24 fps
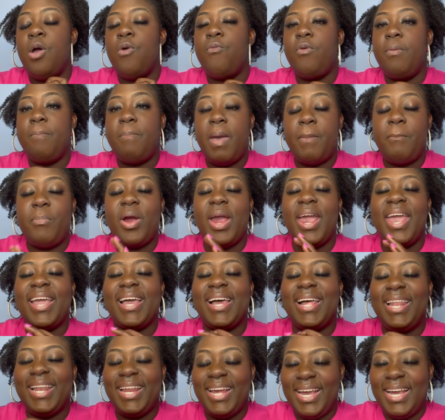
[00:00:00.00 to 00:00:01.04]
Remember, a
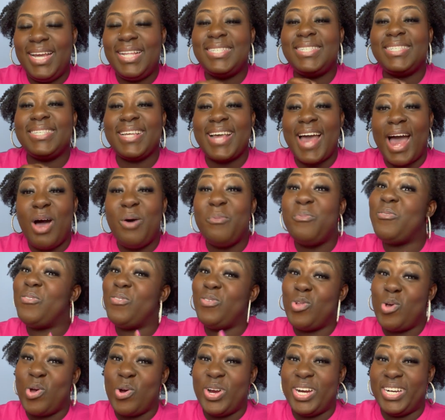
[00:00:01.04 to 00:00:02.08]
clean scalp
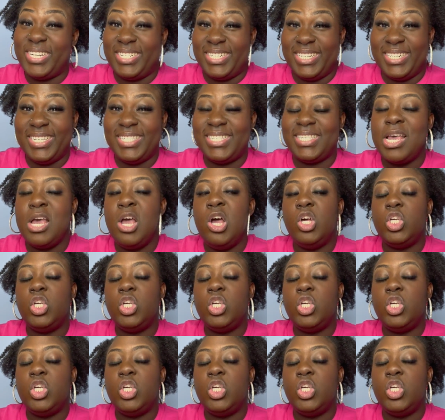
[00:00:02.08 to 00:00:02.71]
flourishes.